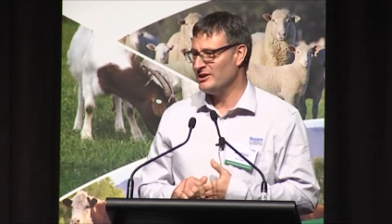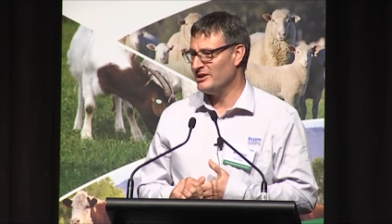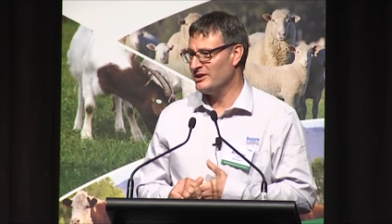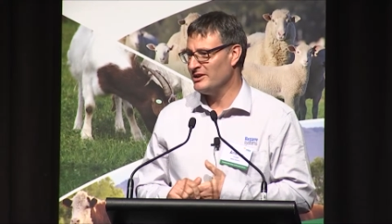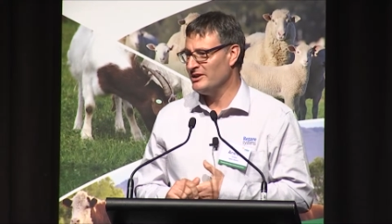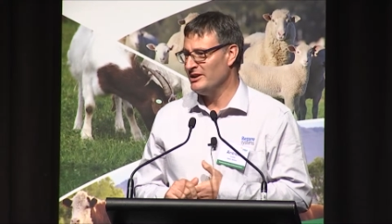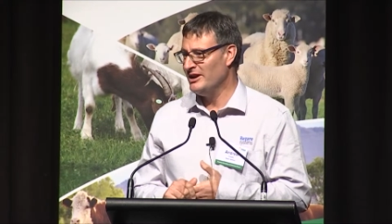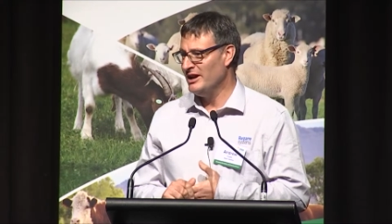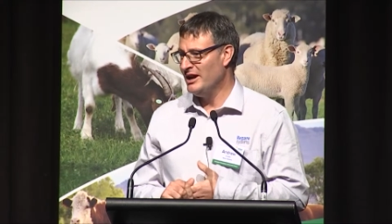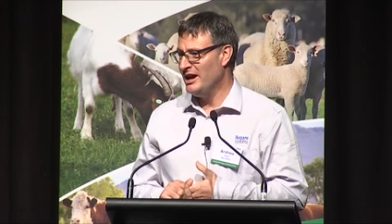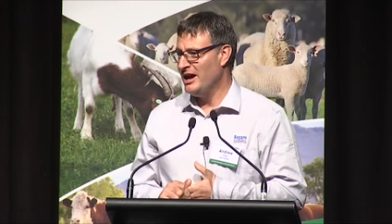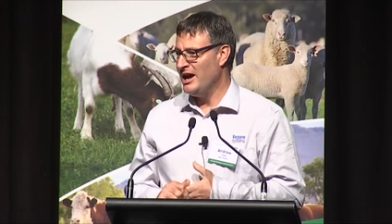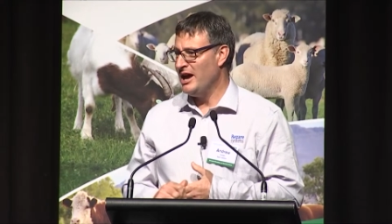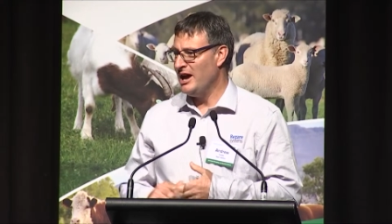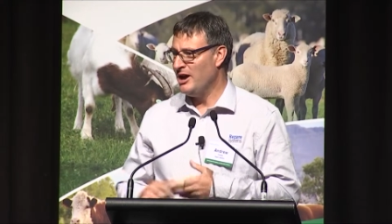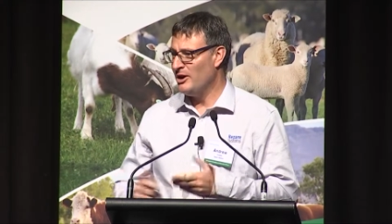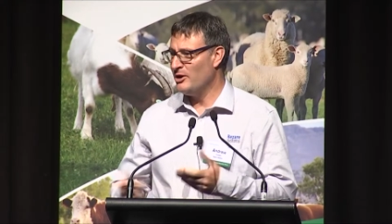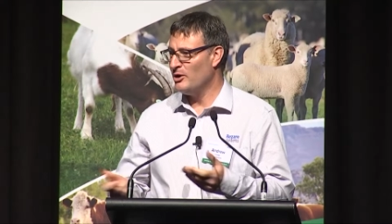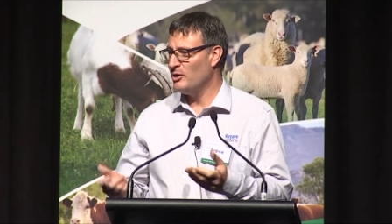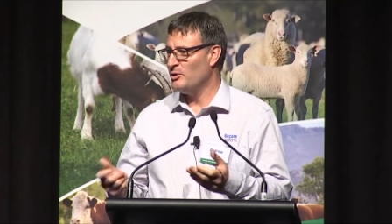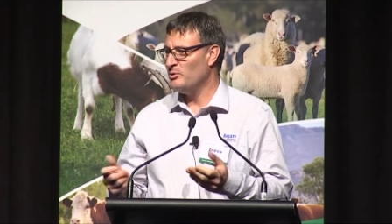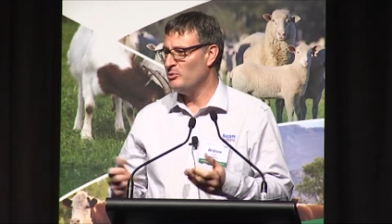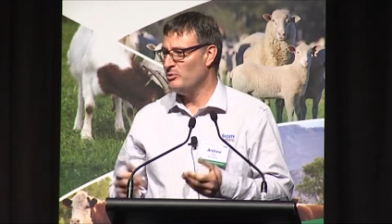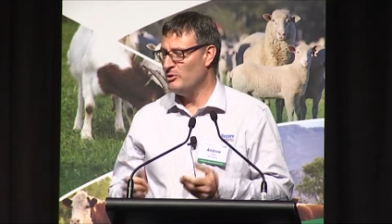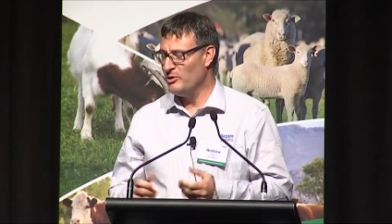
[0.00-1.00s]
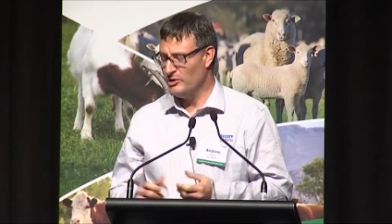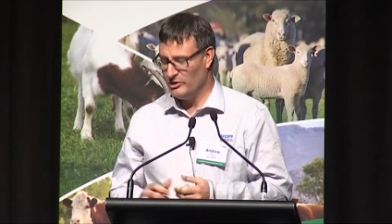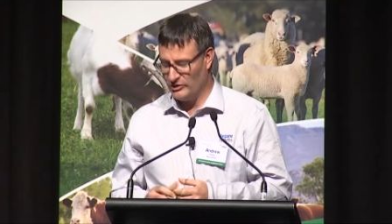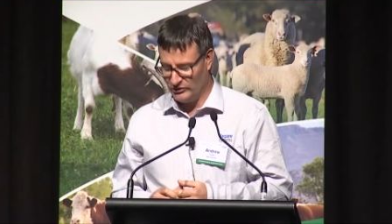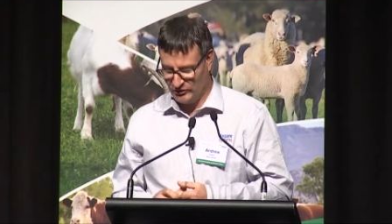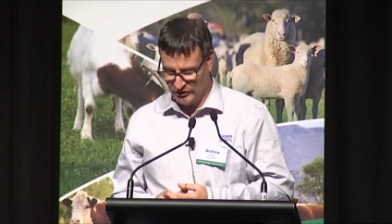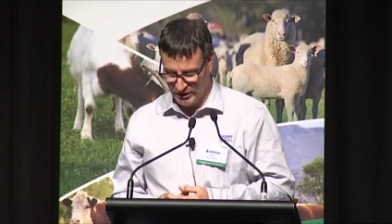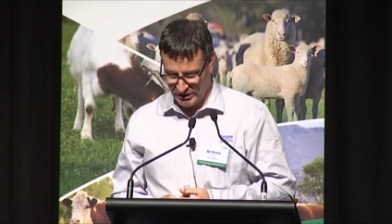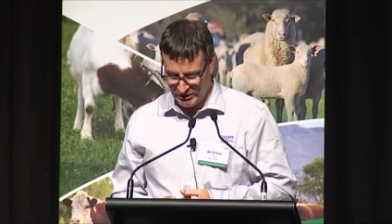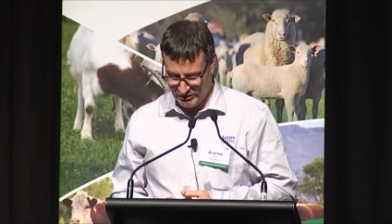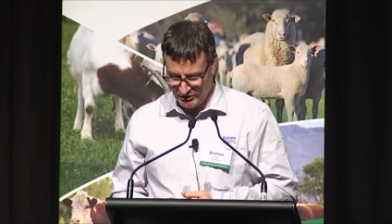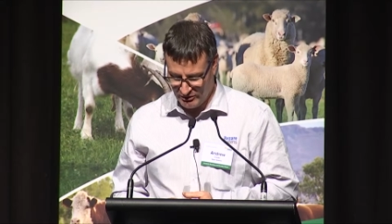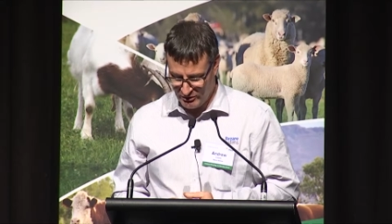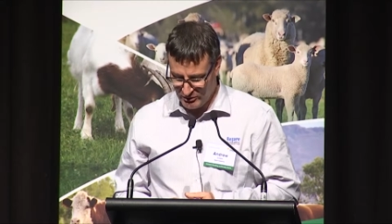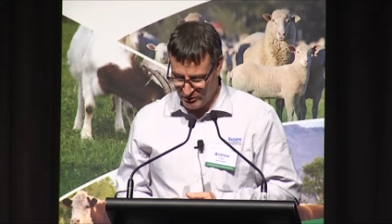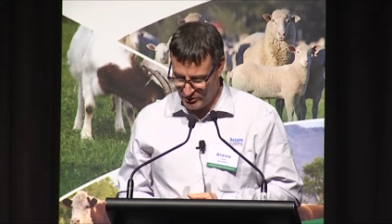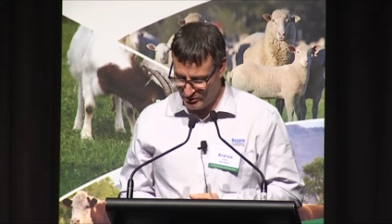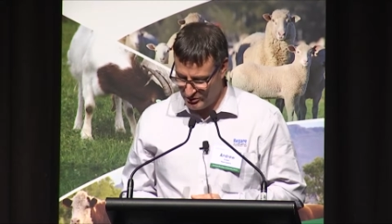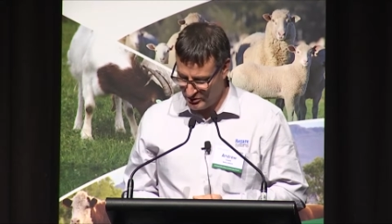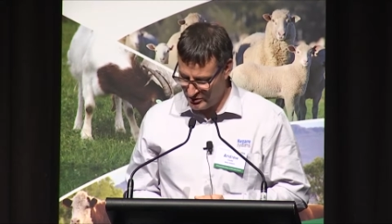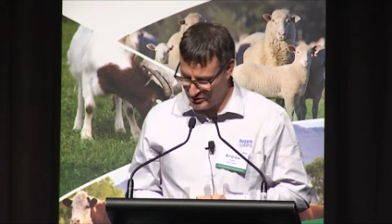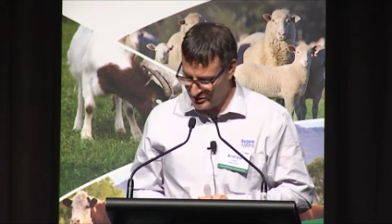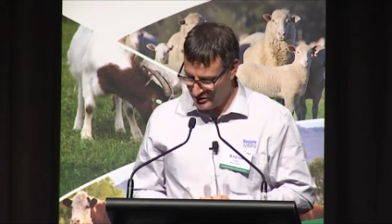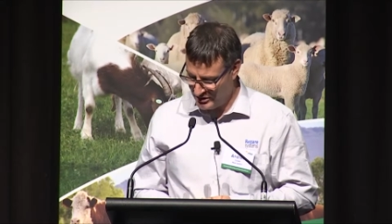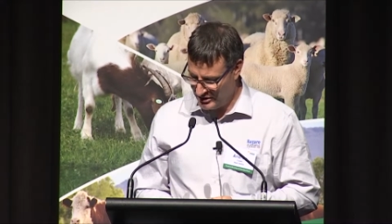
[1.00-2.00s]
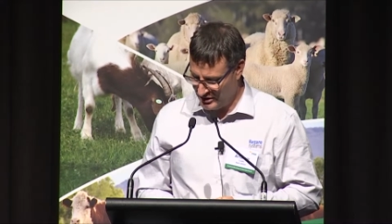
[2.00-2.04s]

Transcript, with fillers: in how it works under the hood.